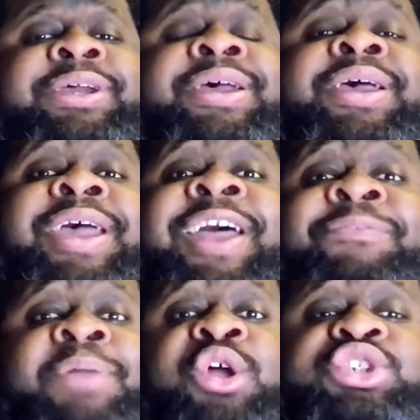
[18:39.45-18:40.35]
as
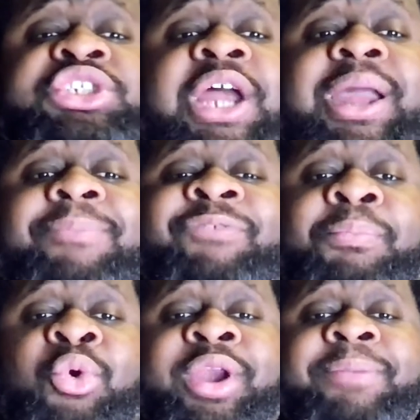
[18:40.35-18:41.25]
bells chime for
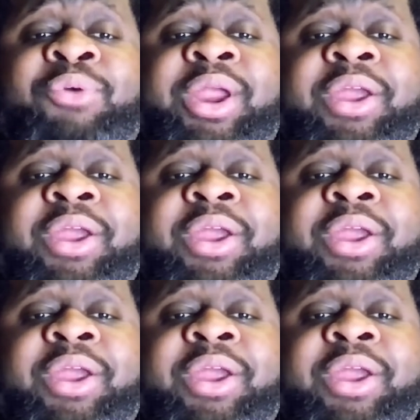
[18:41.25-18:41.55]
morning prayer.